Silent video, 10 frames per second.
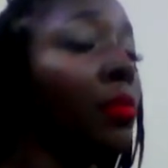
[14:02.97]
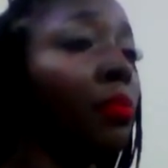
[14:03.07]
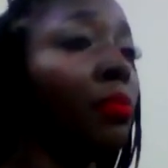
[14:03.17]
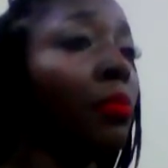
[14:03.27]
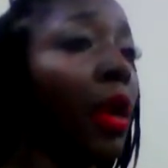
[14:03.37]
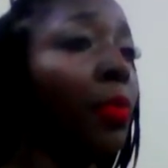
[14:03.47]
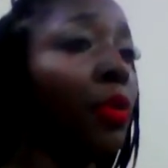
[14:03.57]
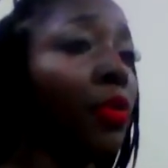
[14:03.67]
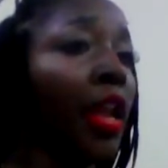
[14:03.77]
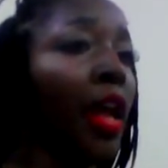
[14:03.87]
my boo
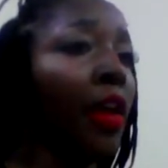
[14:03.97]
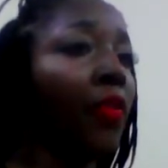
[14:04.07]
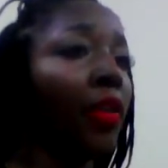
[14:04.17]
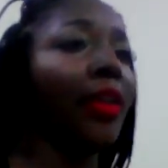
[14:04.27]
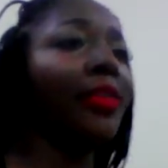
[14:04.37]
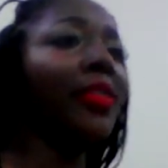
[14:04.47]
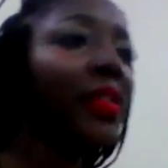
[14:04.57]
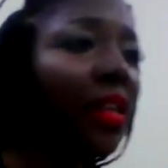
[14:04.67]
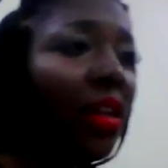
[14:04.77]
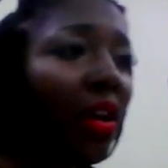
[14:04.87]
that I have on now, is he
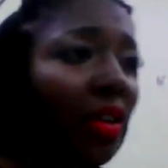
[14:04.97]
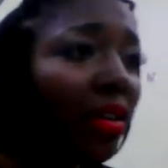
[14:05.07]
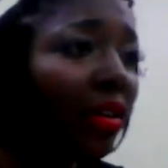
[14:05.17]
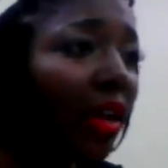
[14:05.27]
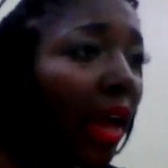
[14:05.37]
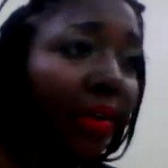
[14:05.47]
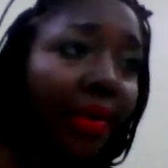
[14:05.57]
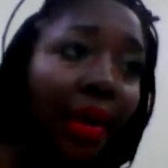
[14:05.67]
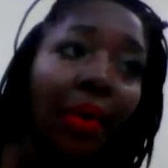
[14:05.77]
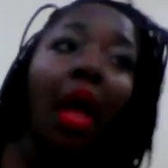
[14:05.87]
still on here? I don't know.